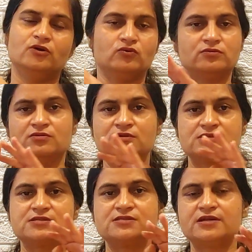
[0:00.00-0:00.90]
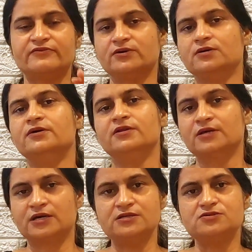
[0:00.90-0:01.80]
No, this is never in
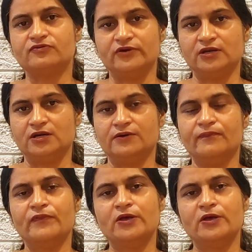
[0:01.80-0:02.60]
the case of India.